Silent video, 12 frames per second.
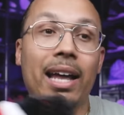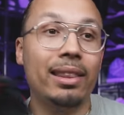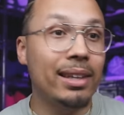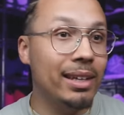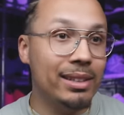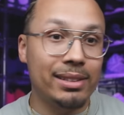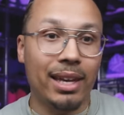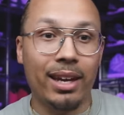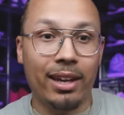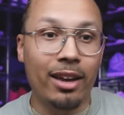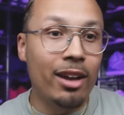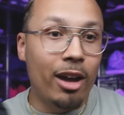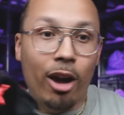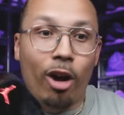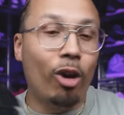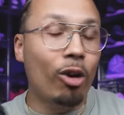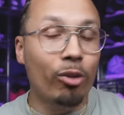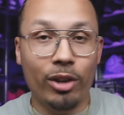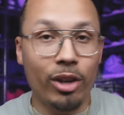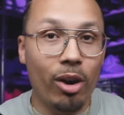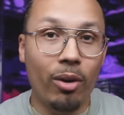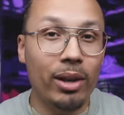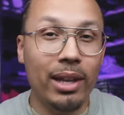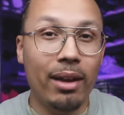I think is like a
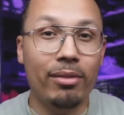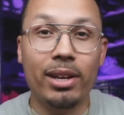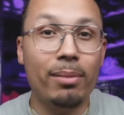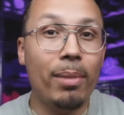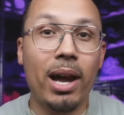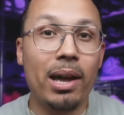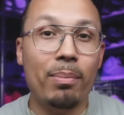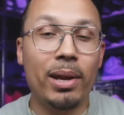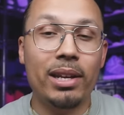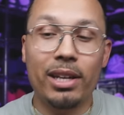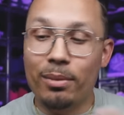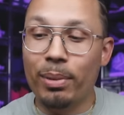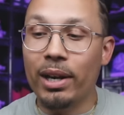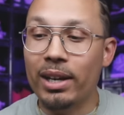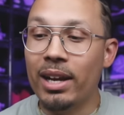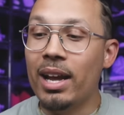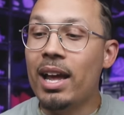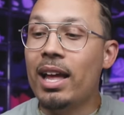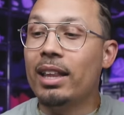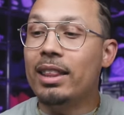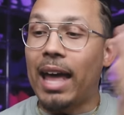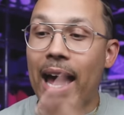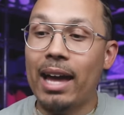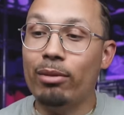OVO 11 in my opinion, but
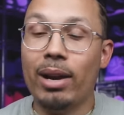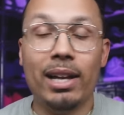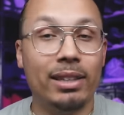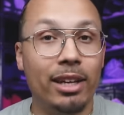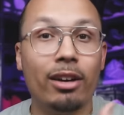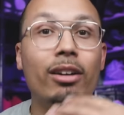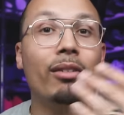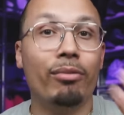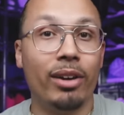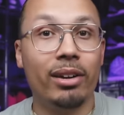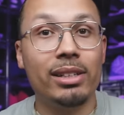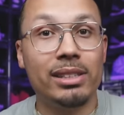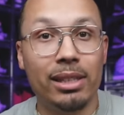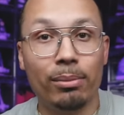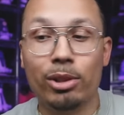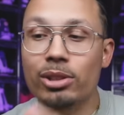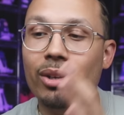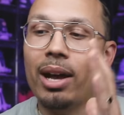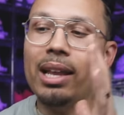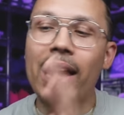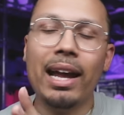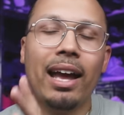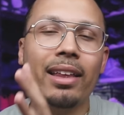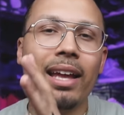that right there, very similar. So I
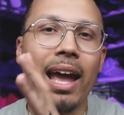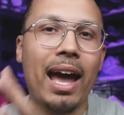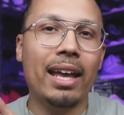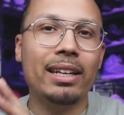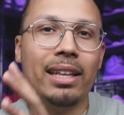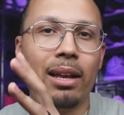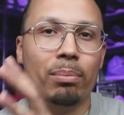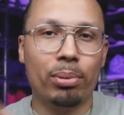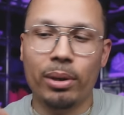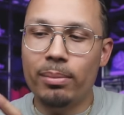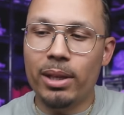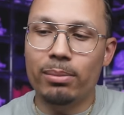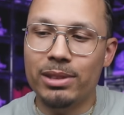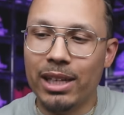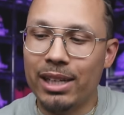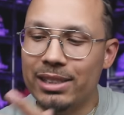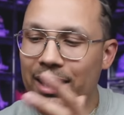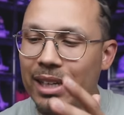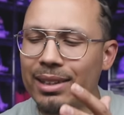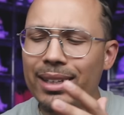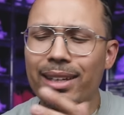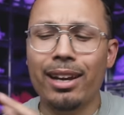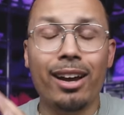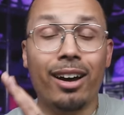like how they added that premium touch. And I
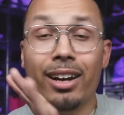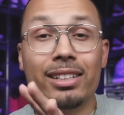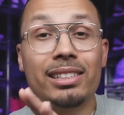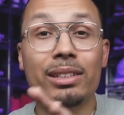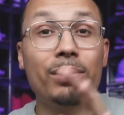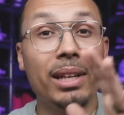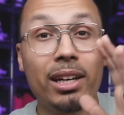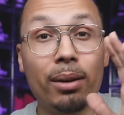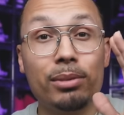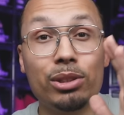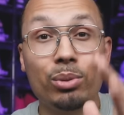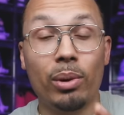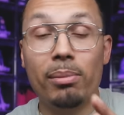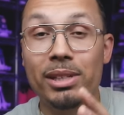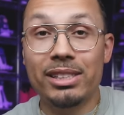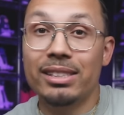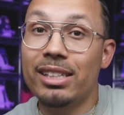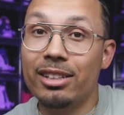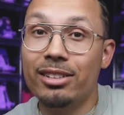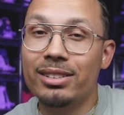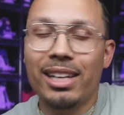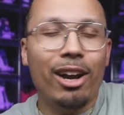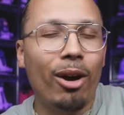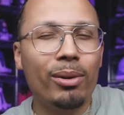think, honestly, when it comes to women's sneakers,
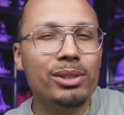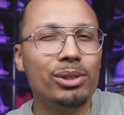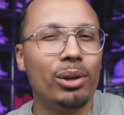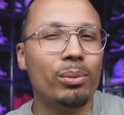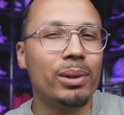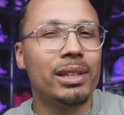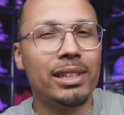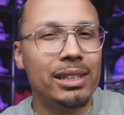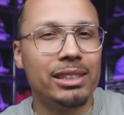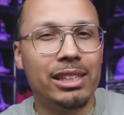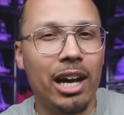they always do a really good